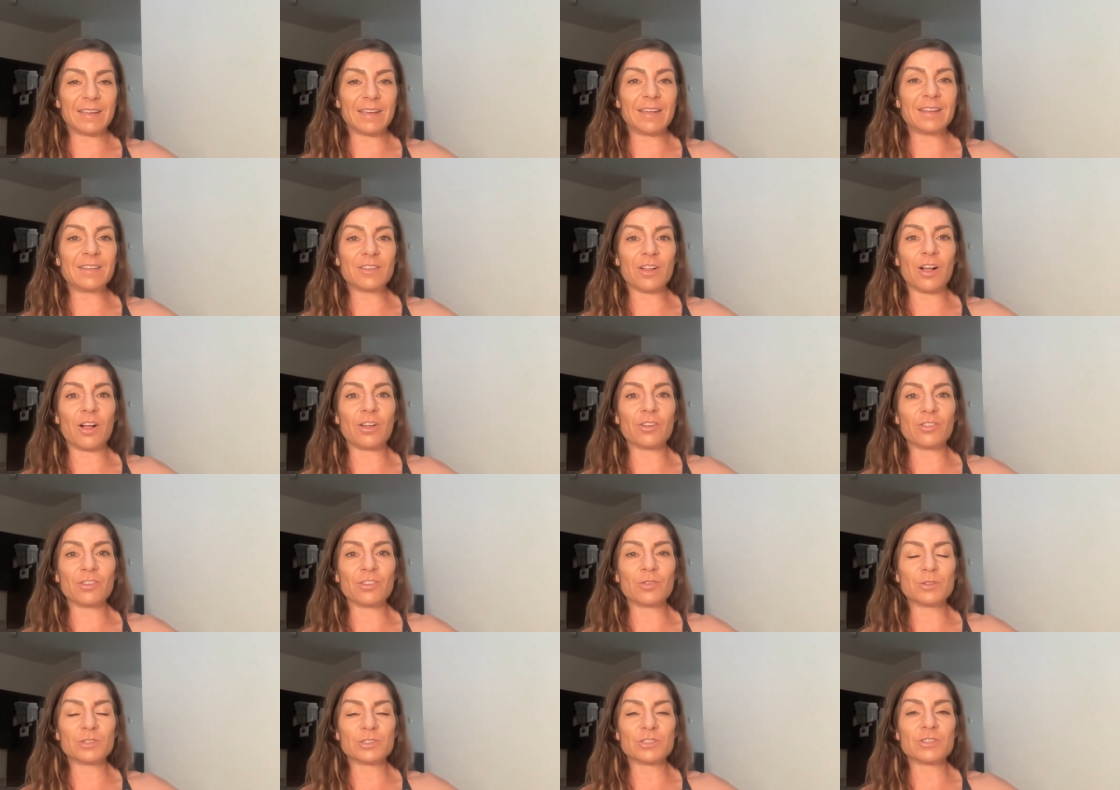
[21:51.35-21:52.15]
is
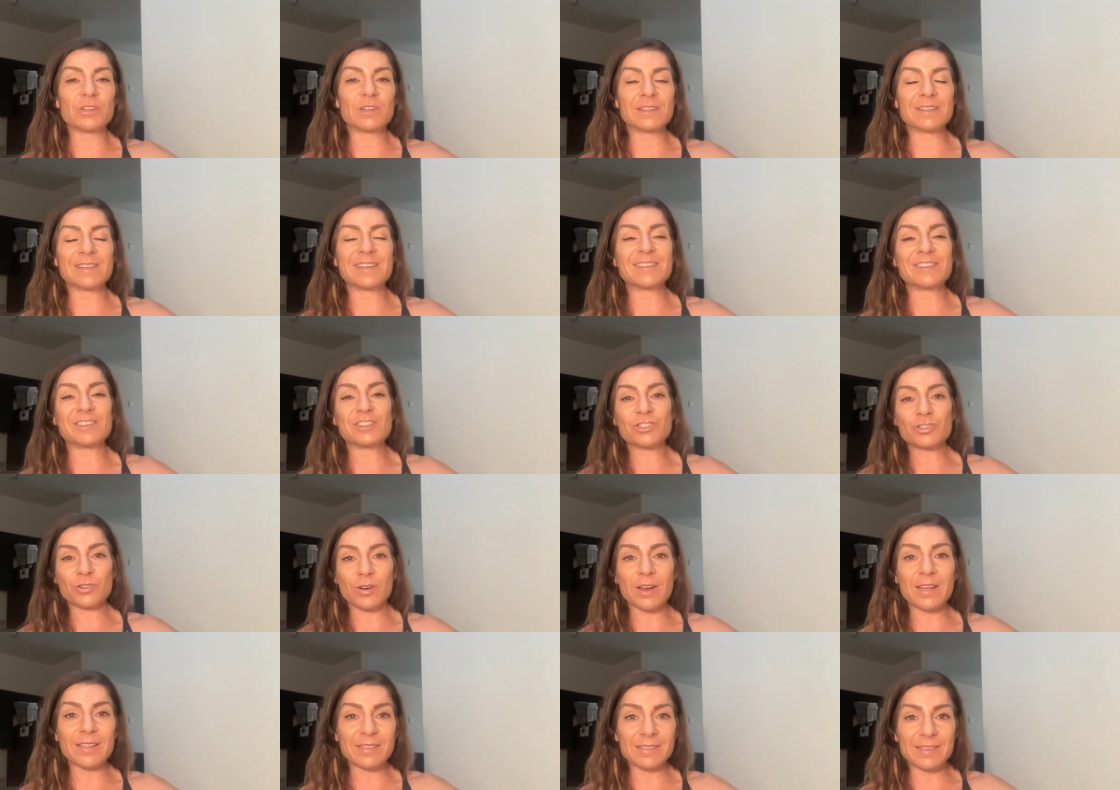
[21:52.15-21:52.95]
also, a, is, is a
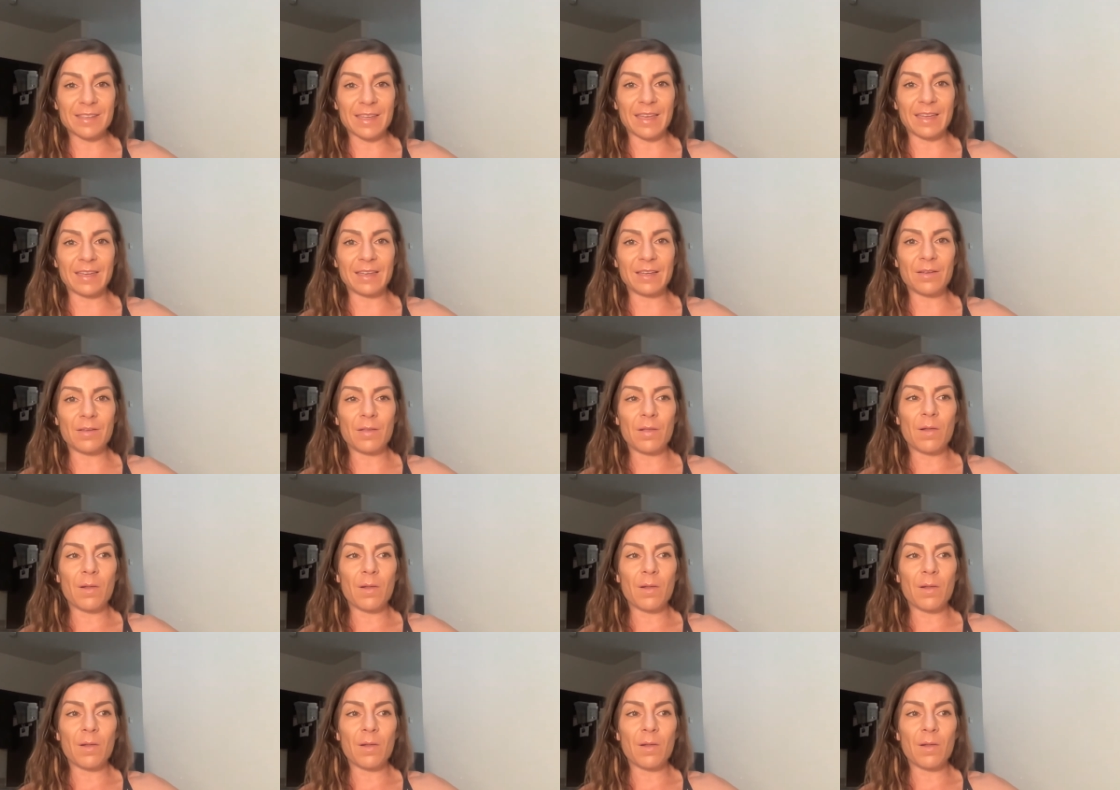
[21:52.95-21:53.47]
strength day,